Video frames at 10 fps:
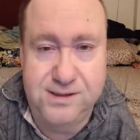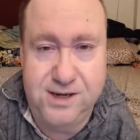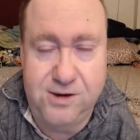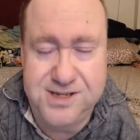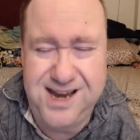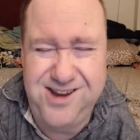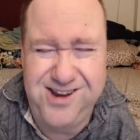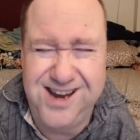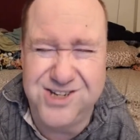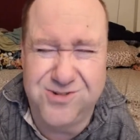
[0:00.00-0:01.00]
Today you
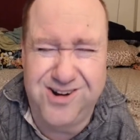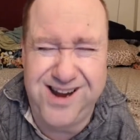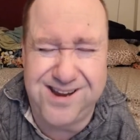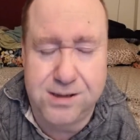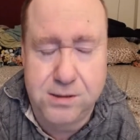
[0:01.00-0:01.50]
get a trike.